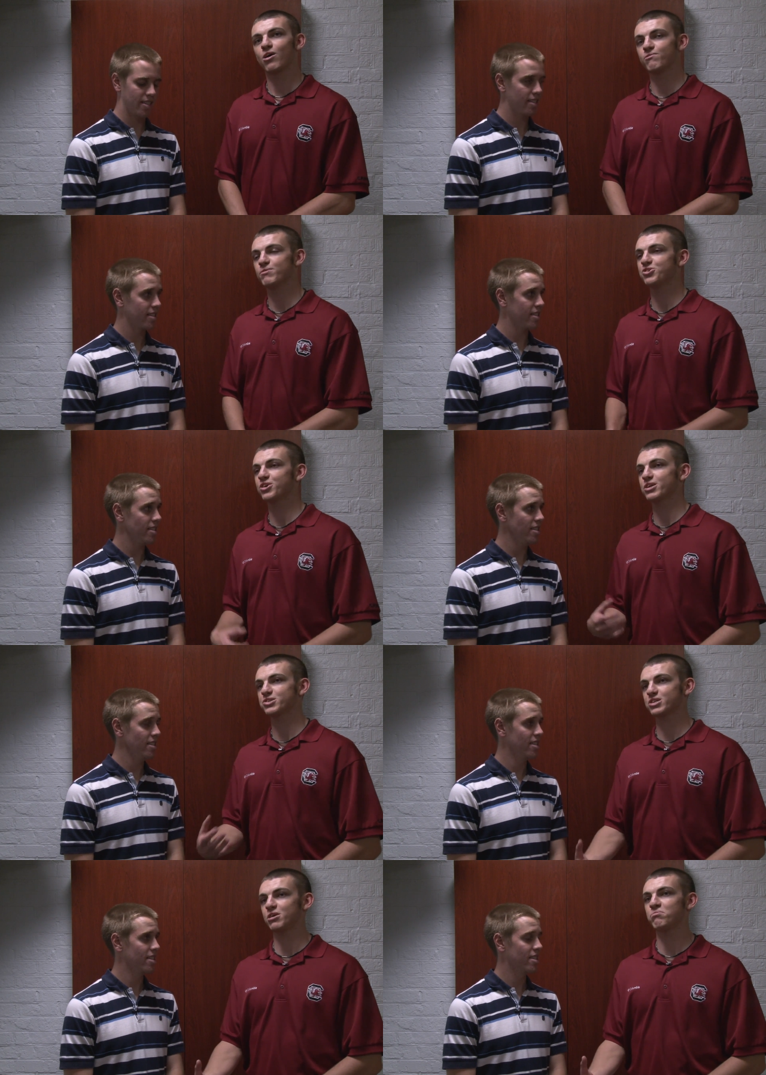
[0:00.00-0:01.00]
Speaker 1: of
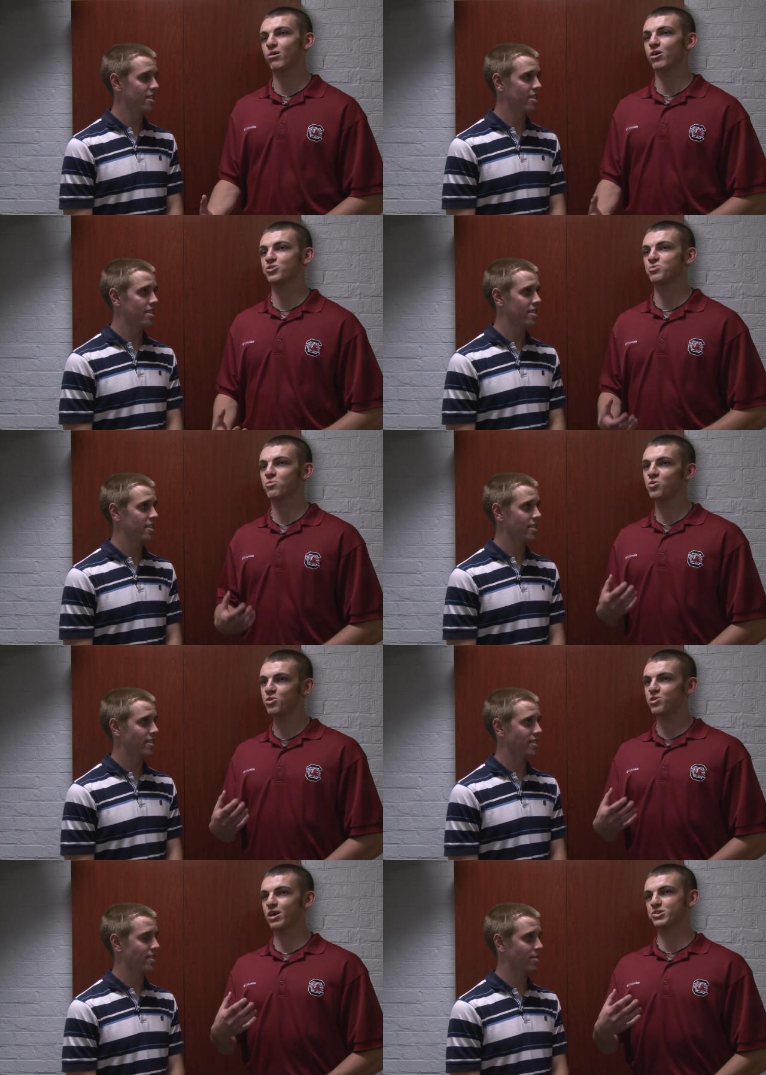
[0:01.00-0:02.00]
Michigan's key players? Who
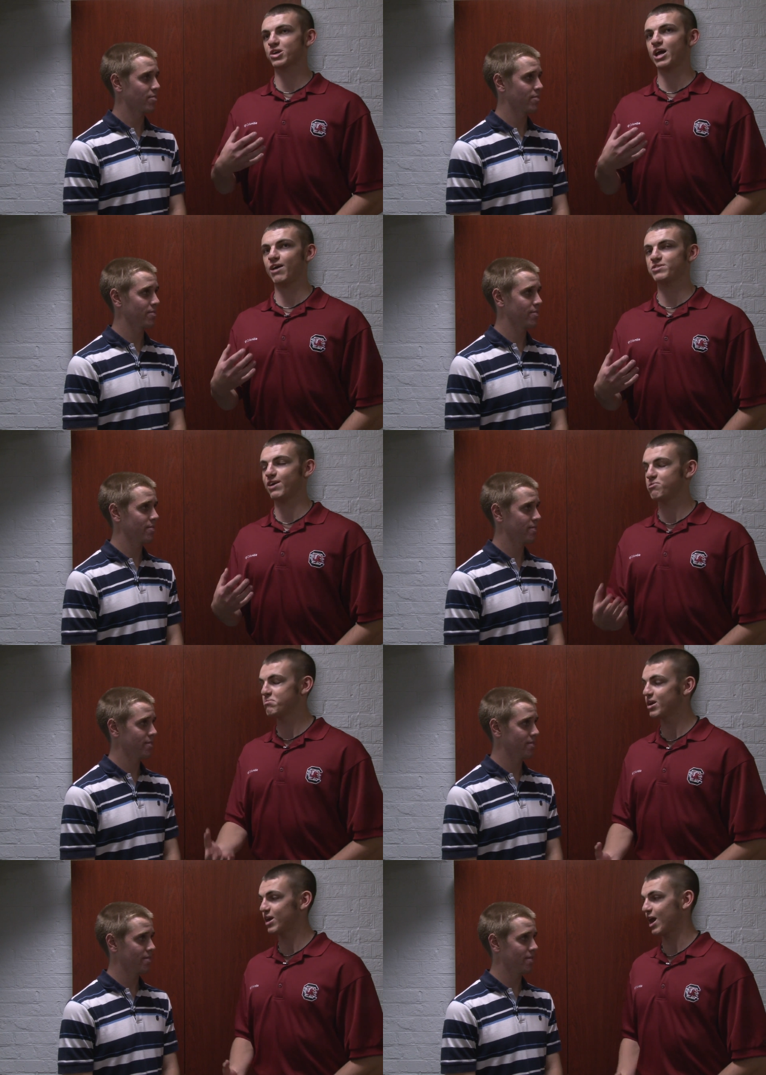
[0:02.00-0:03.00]
do you think is going to have to have a
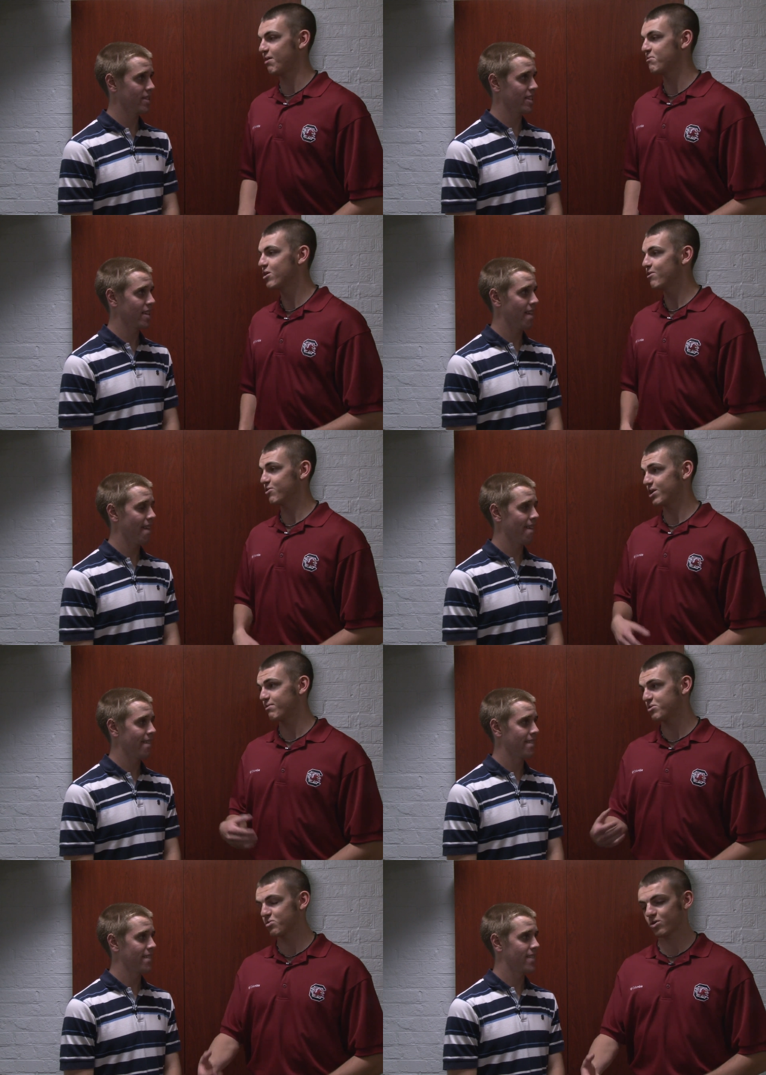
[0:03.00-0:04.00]
big game for
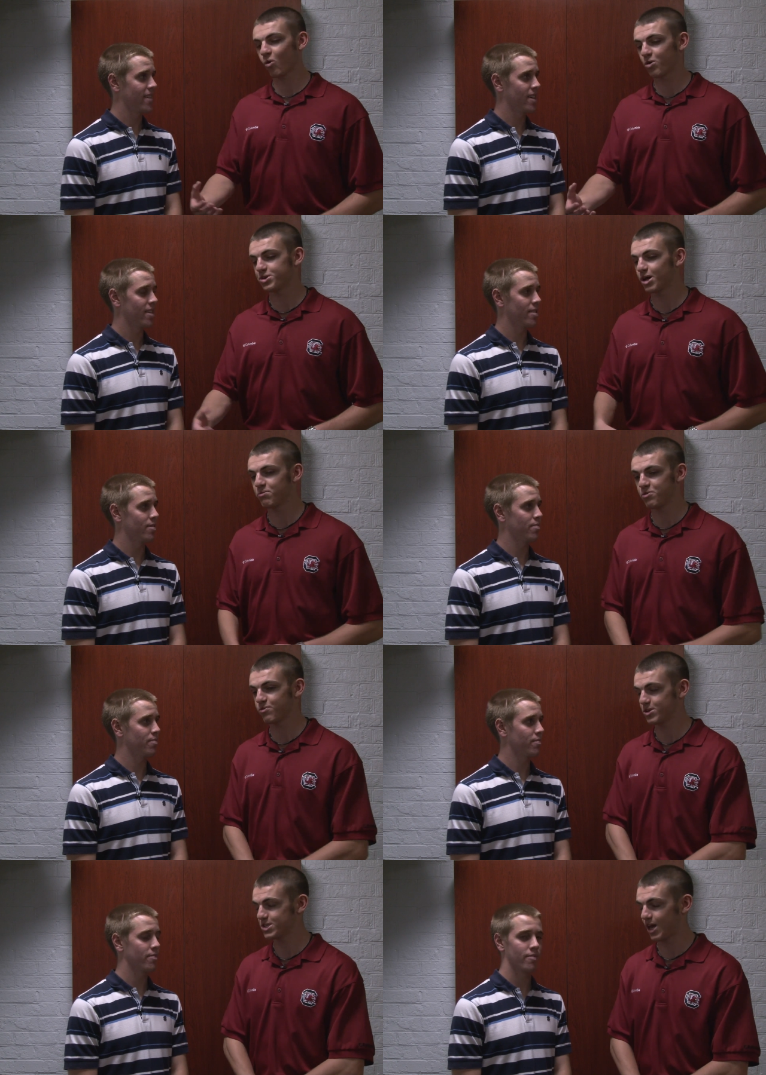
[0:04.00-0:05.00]
them to record a W
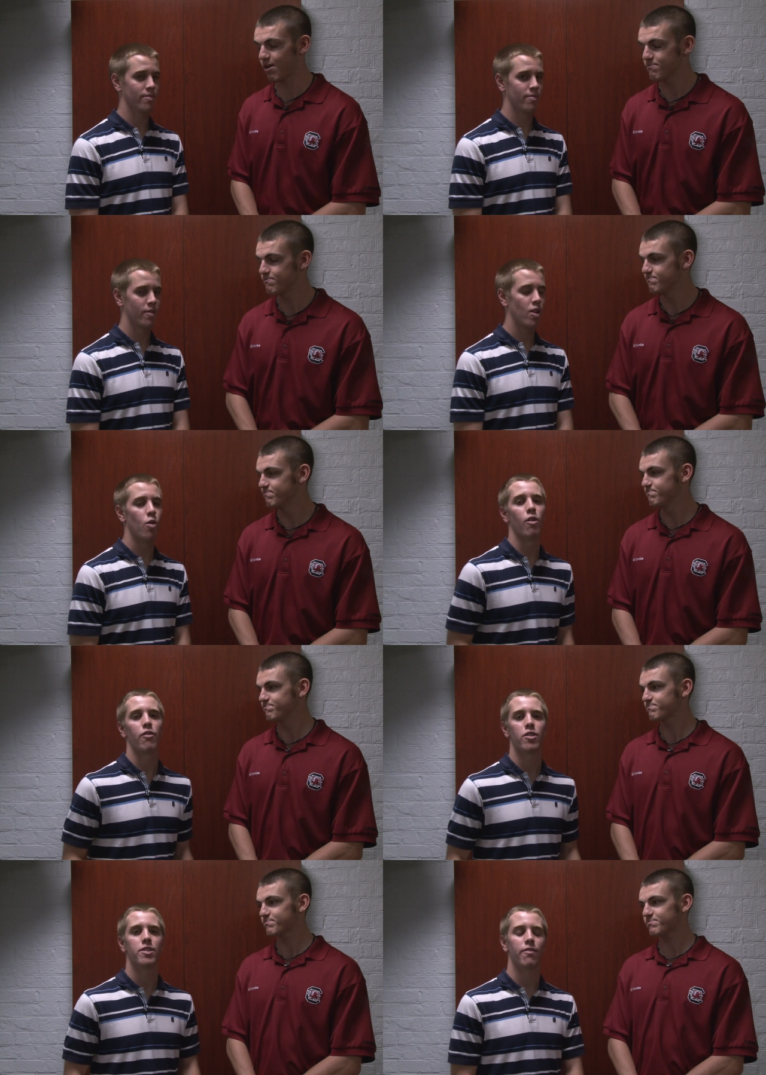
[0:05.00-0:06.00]
for this game?
Speaker 2: Well,
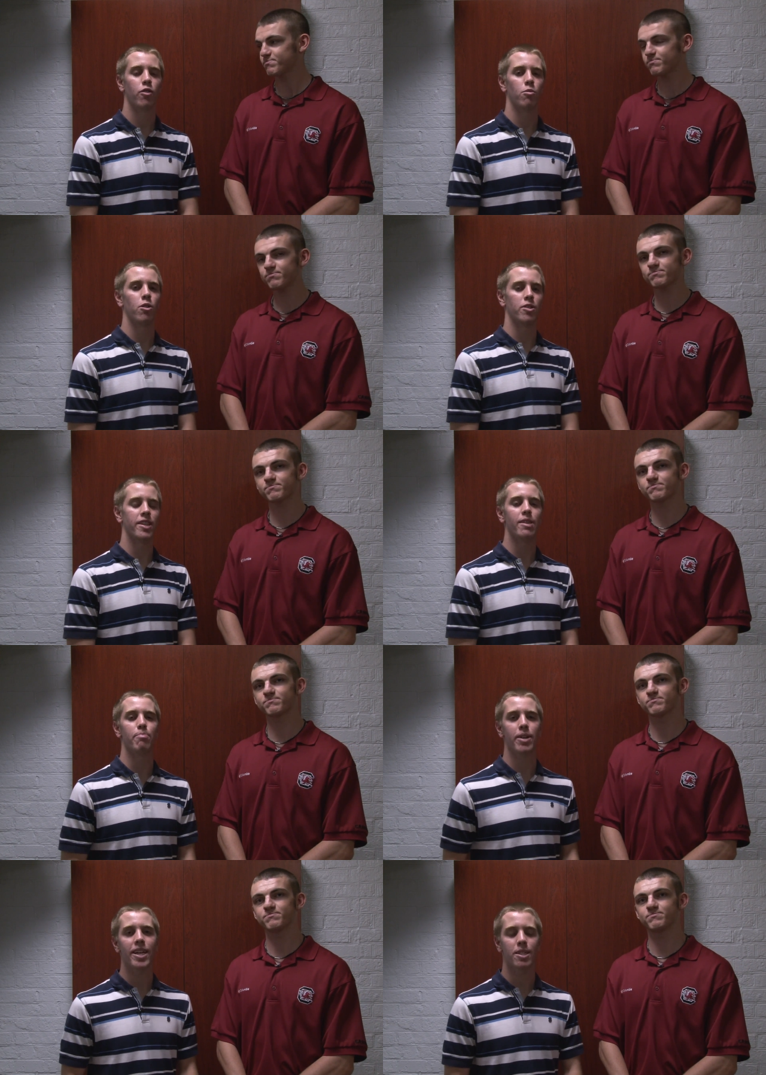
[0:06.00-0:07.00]
first and foremost, the
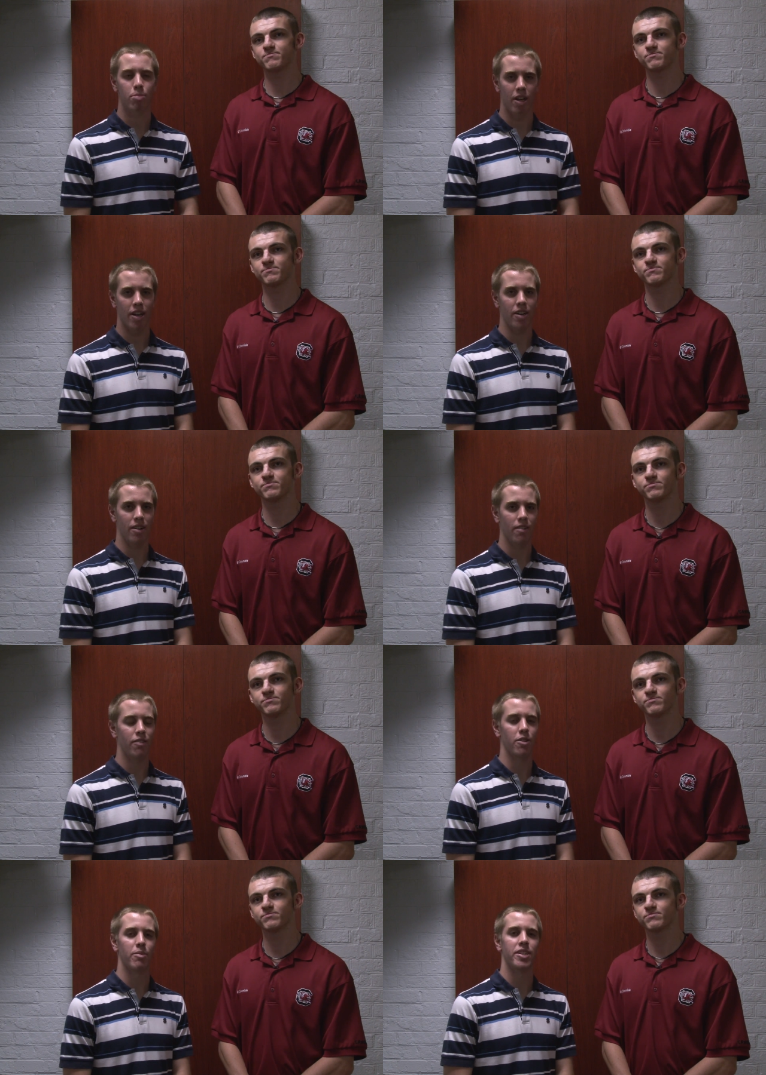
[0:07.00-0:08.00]
biggest player
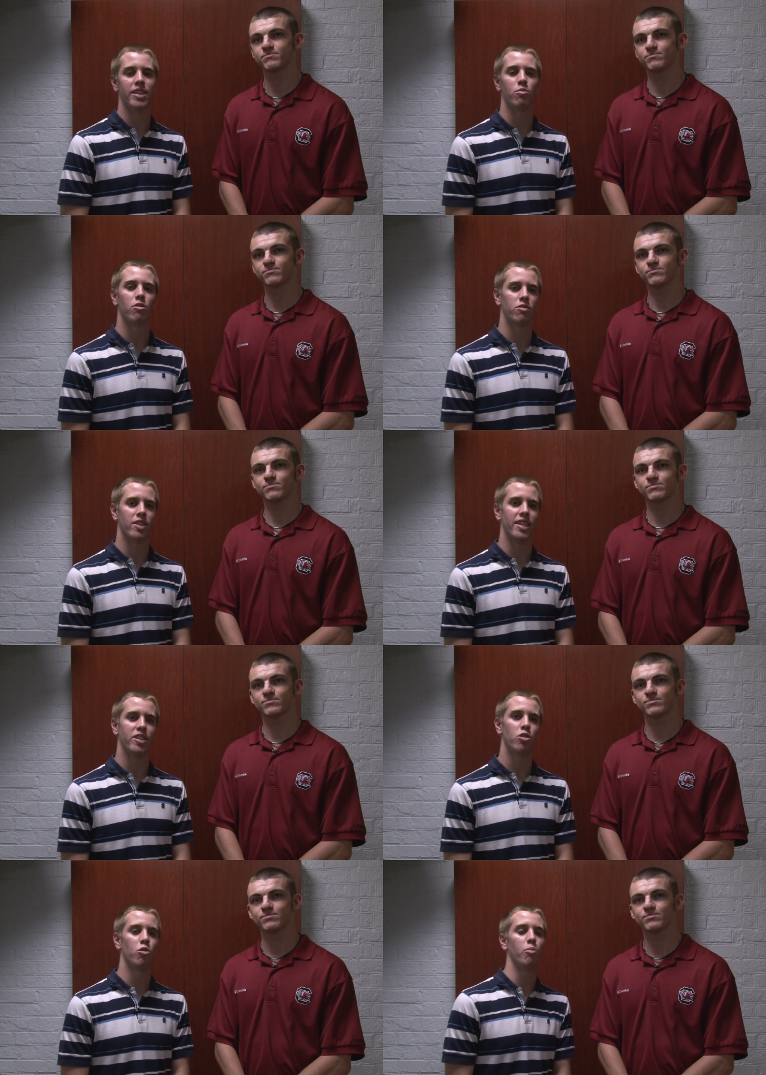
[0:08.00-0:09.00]
for the Michigan
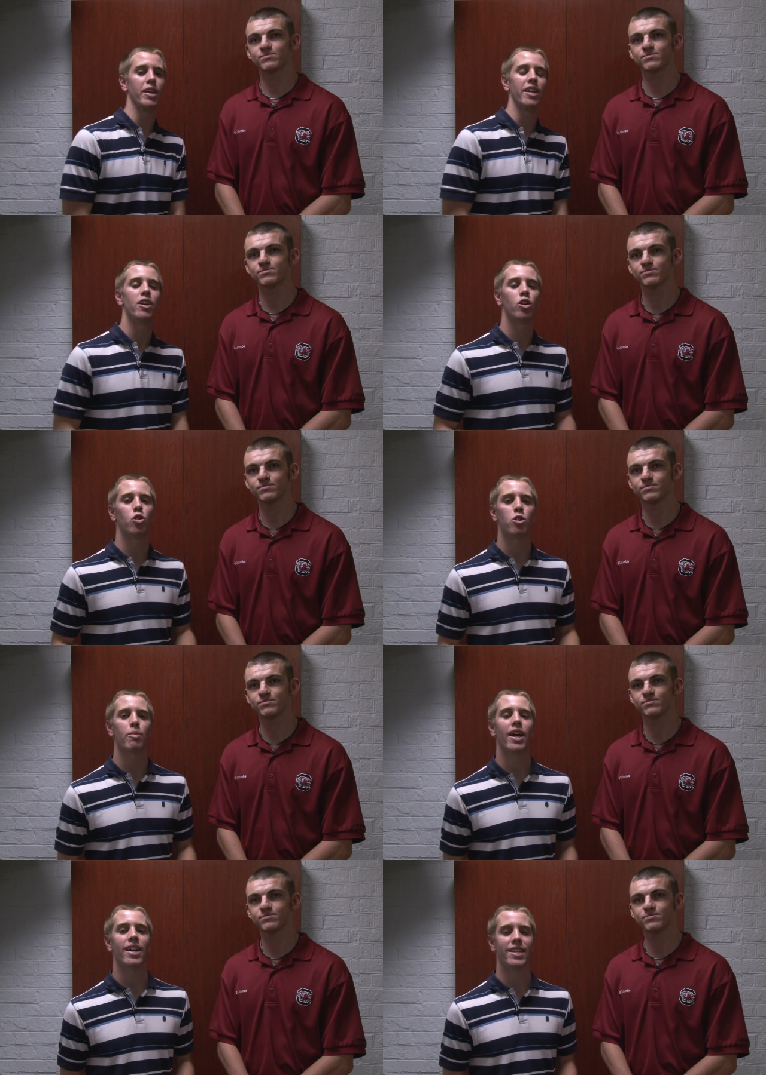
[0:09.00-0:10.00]
Wolverines will be
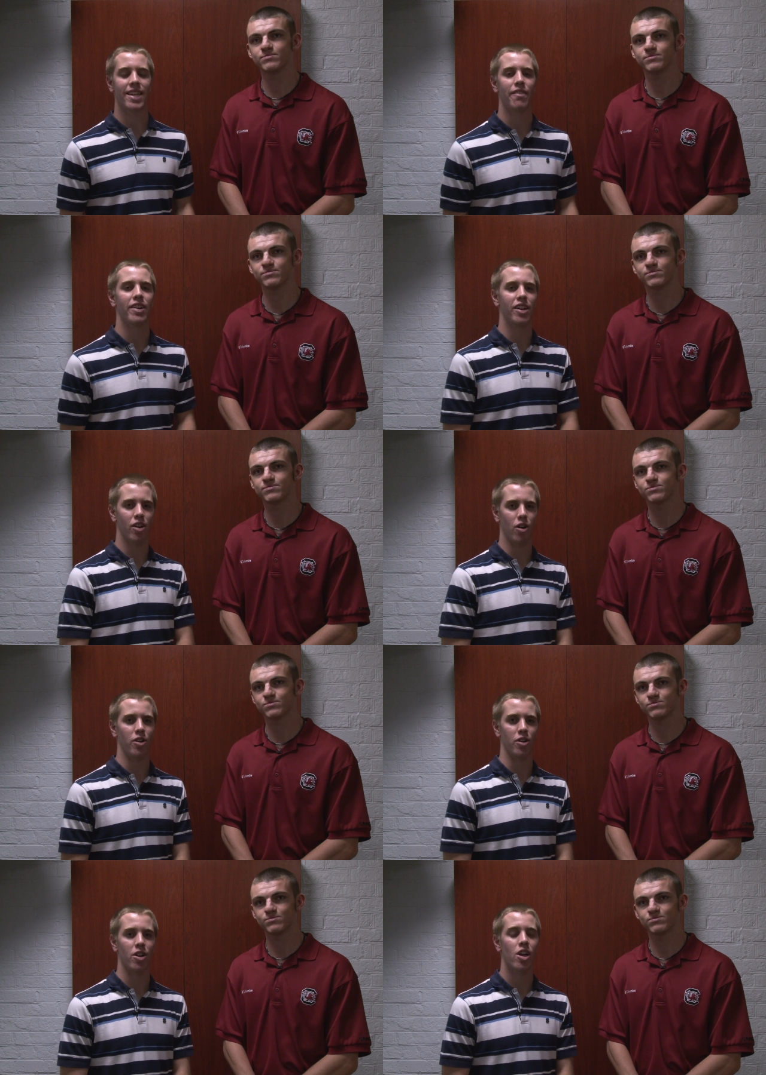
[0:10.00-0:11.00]
quarterback Devin
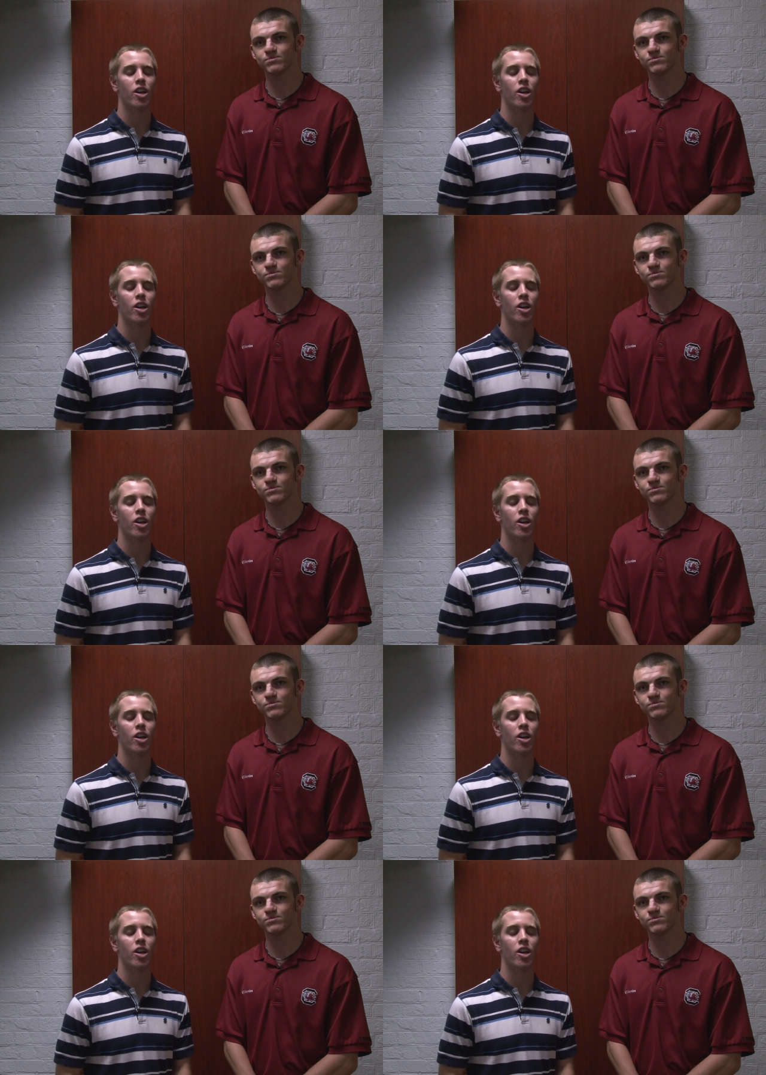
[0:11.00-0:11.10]
Gardner